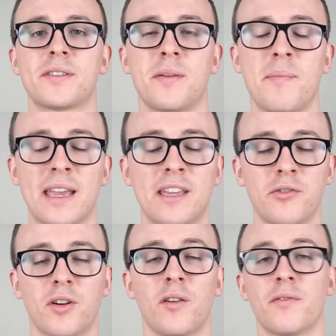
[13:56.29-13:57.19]
to making
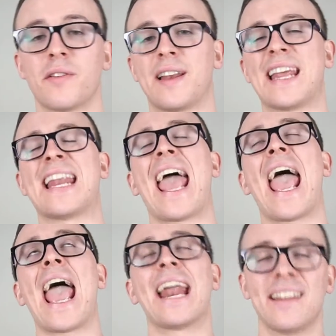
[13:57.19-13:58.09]
you confident in
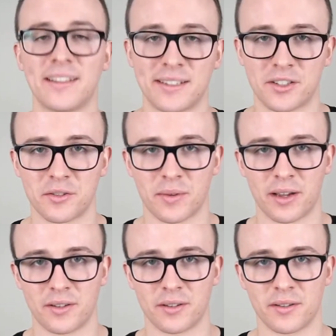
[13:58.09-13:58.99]
any
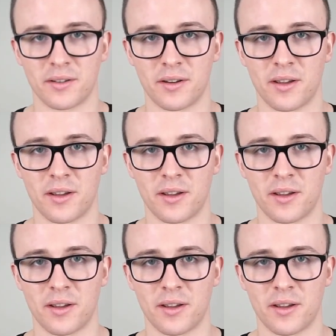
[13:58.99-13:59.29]
situation.